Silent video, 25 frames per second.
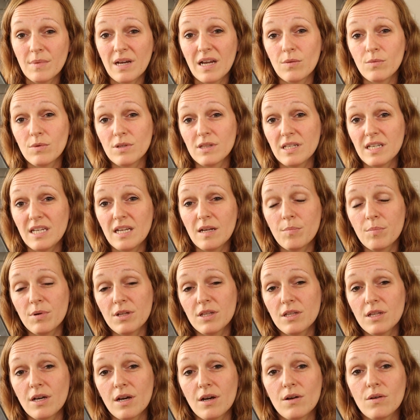I will link
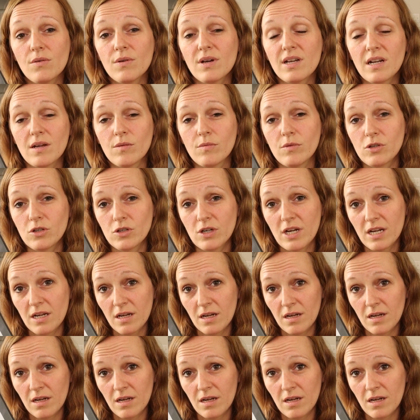below and I will try